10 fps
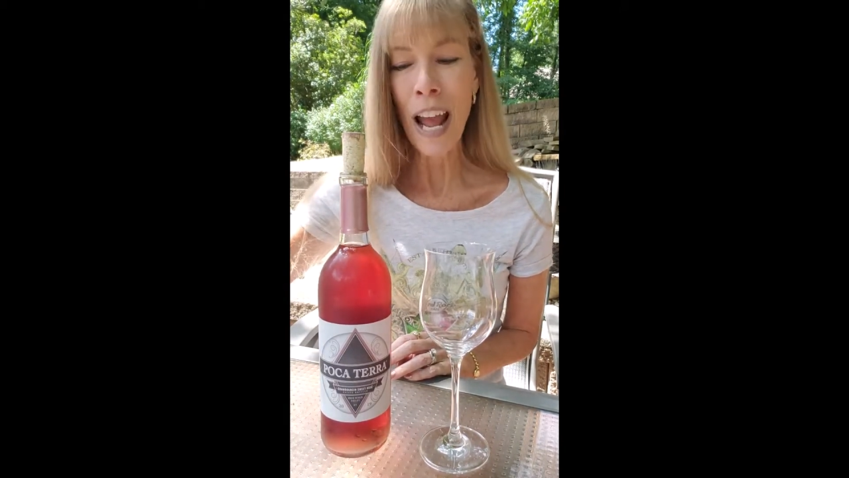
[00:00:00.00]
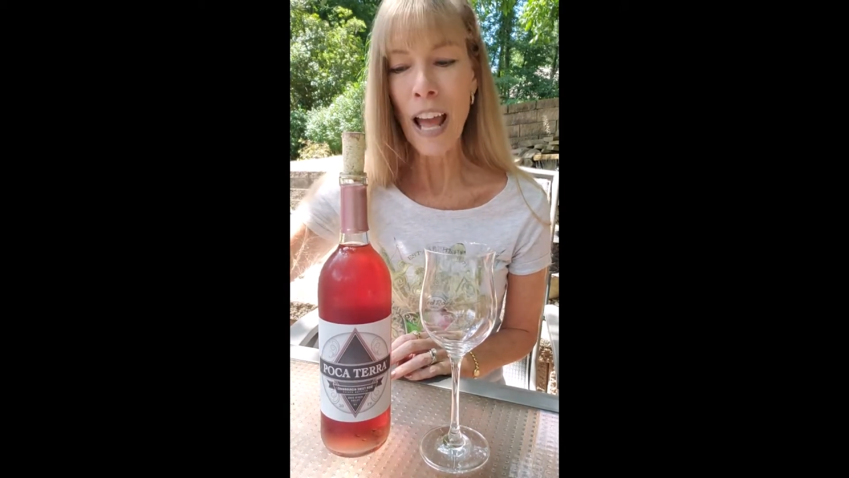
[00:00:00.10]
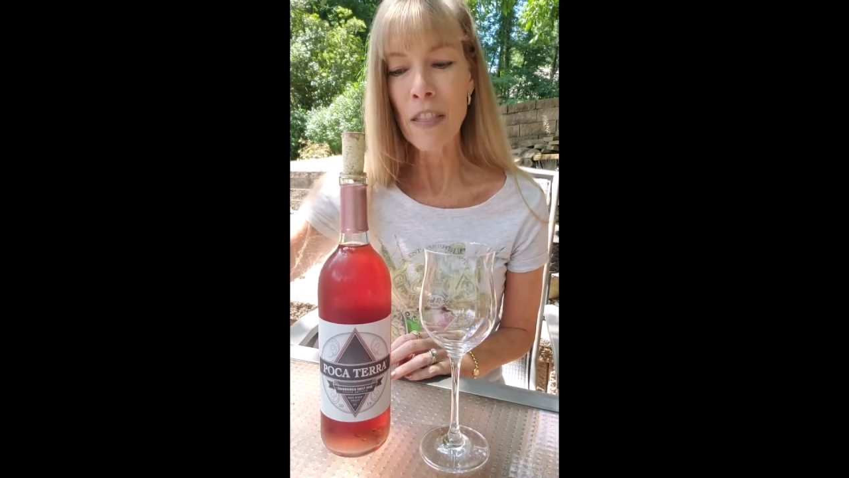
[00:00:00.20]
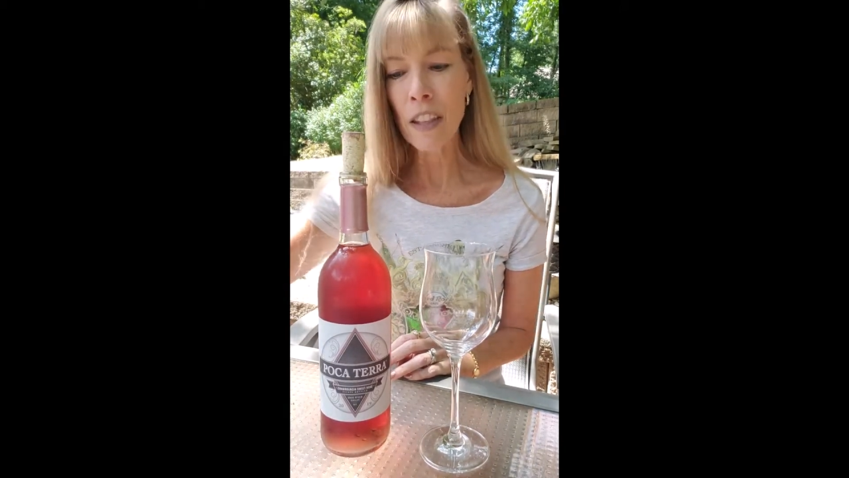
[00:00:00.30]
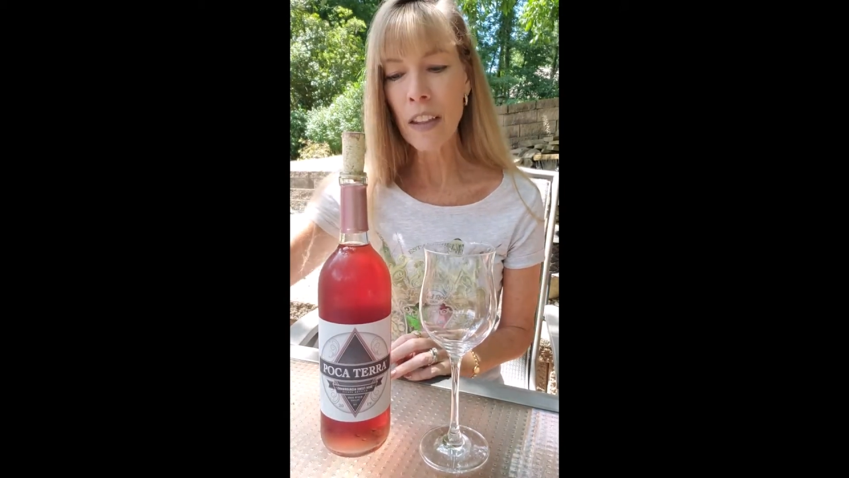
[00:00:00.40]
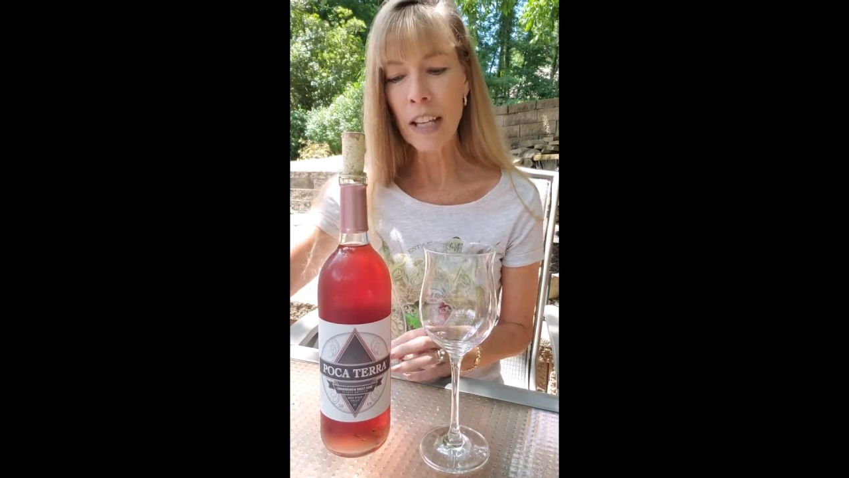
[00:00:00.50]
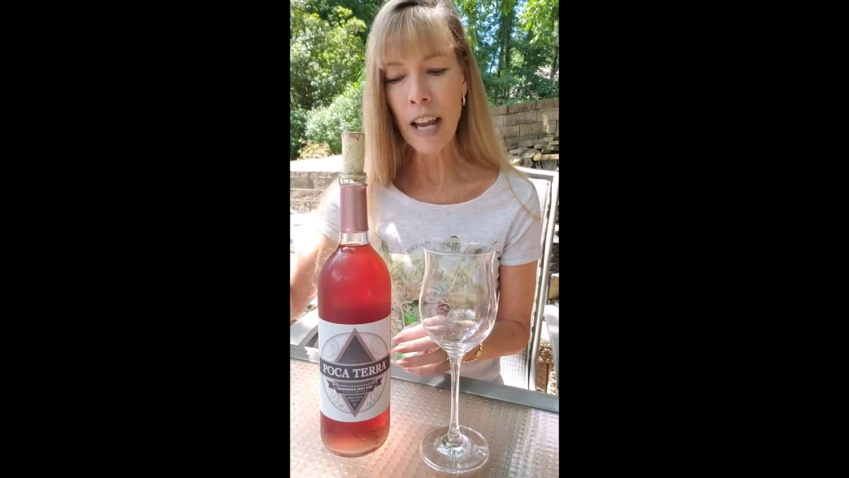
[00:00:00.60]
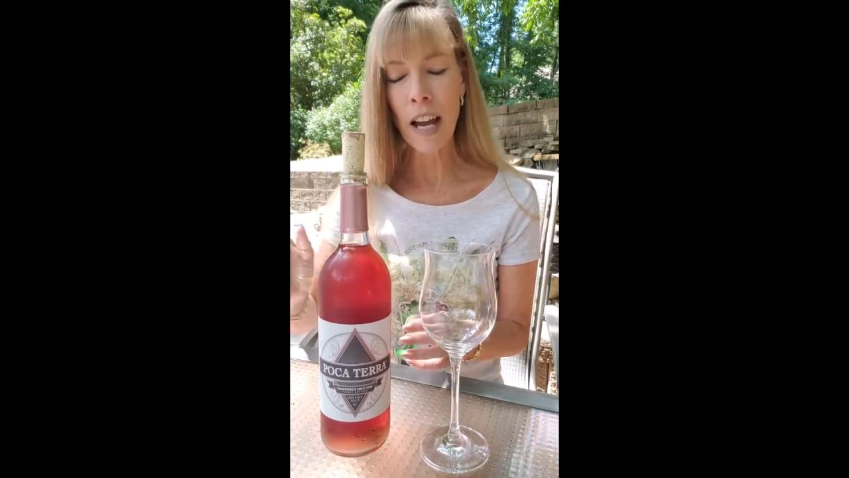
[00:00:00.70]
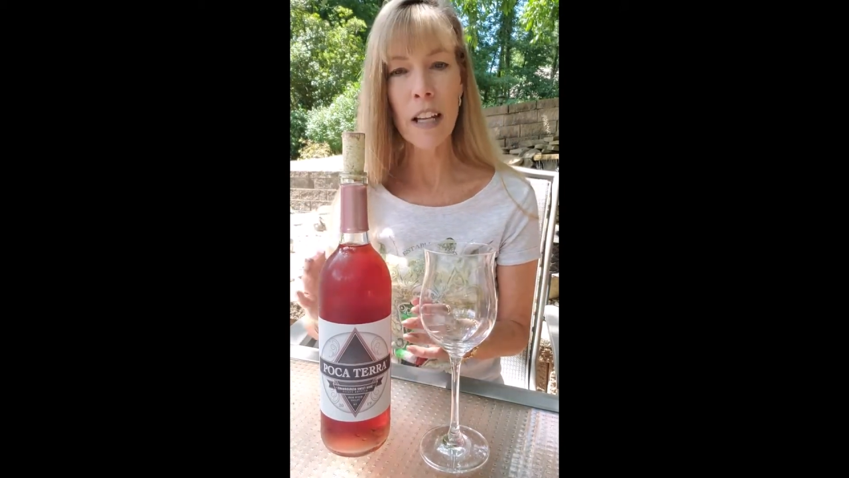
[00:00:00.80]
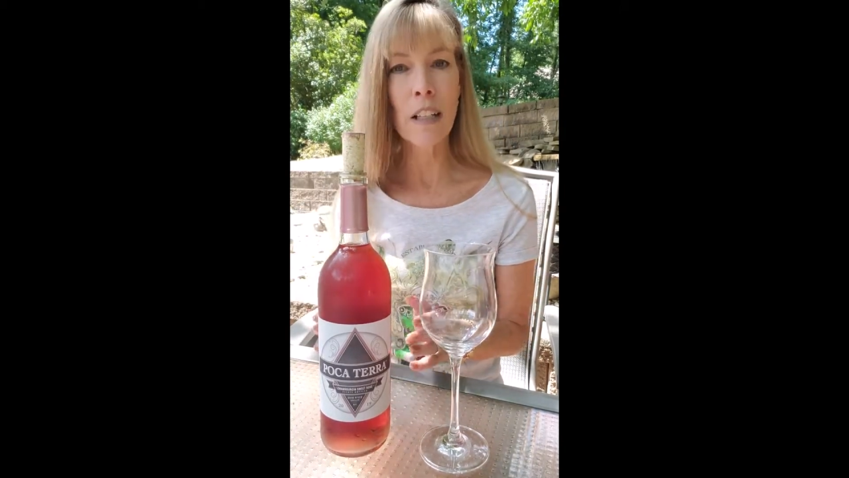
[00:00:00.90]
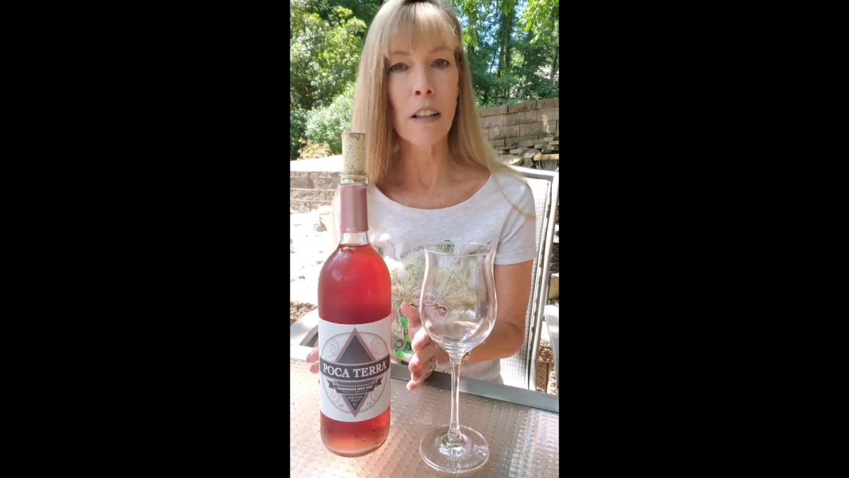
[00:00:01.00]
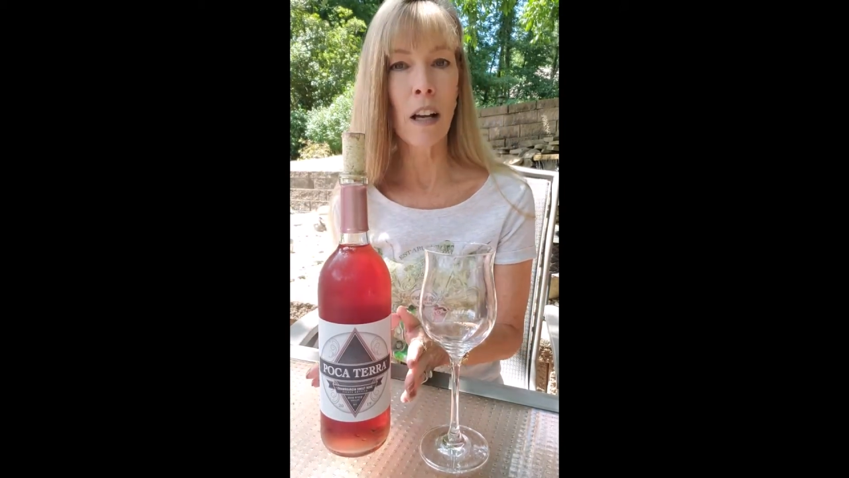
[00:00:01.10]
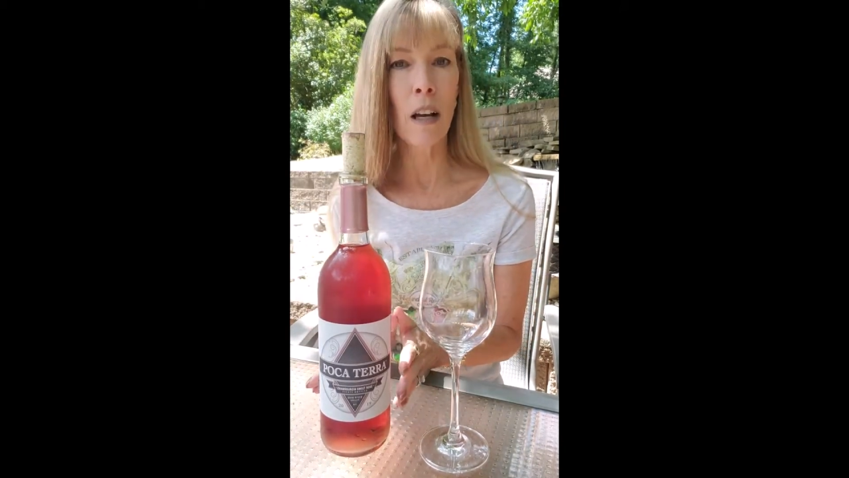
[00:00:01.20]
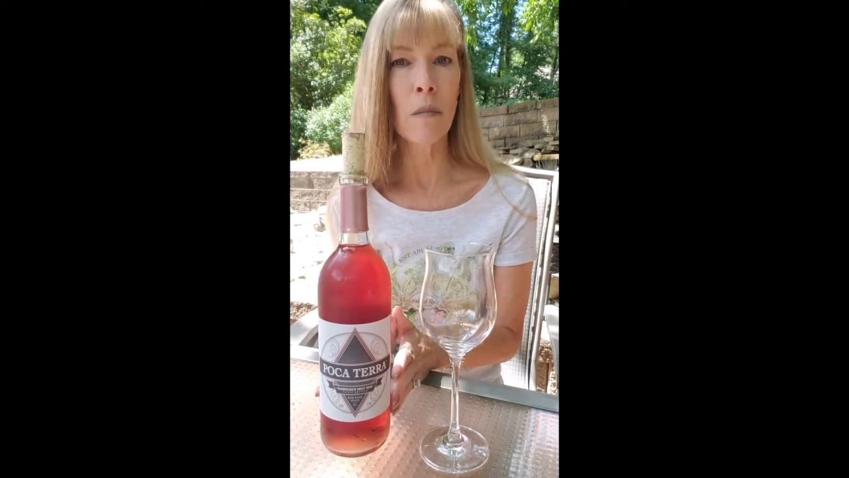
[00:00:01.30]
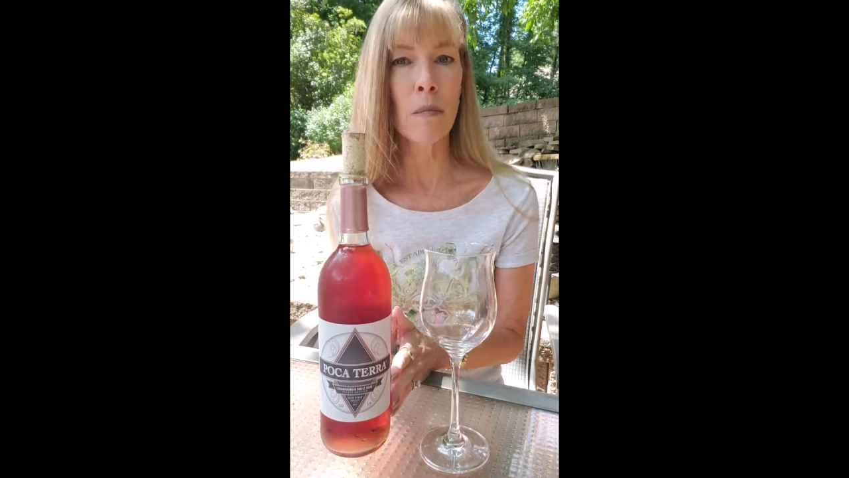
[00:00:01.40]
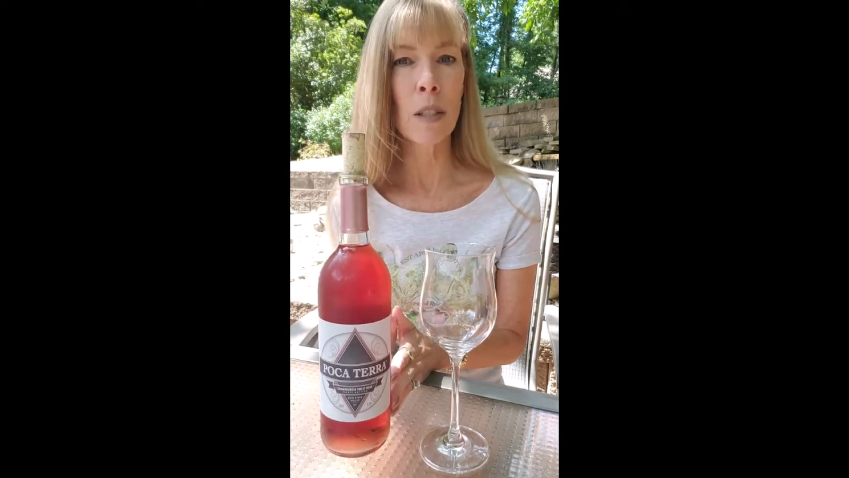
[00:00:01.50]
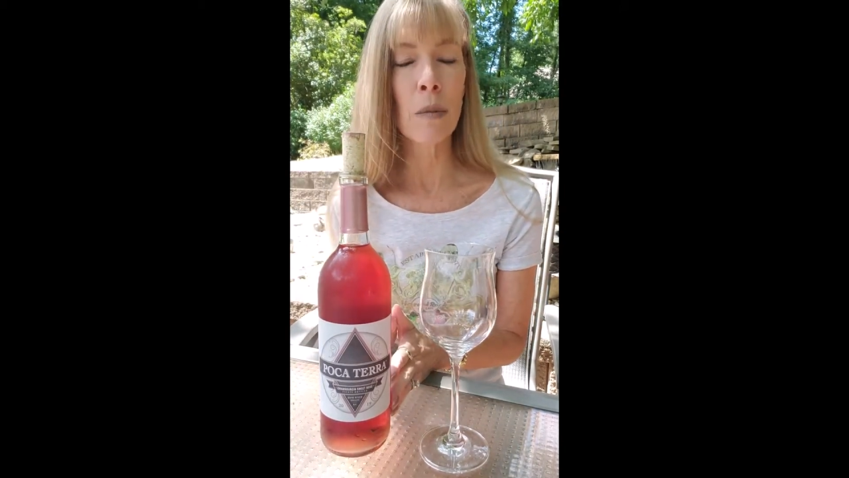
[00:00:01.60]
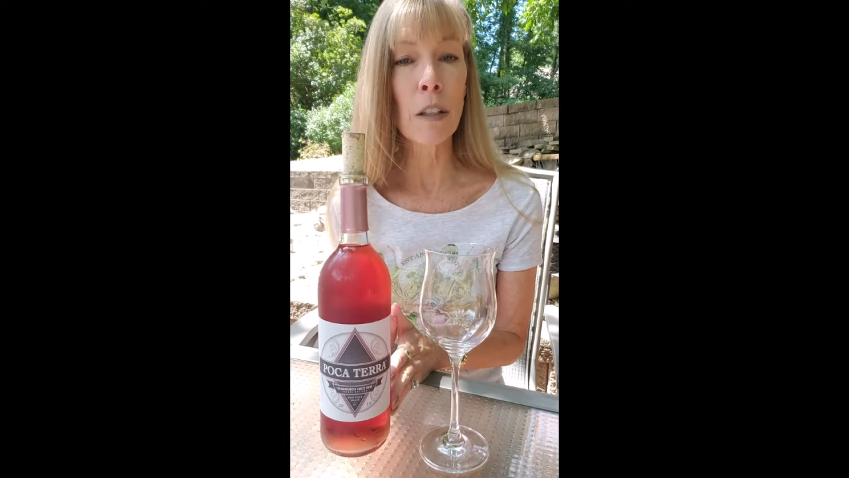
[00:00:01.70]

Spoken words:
And then they had some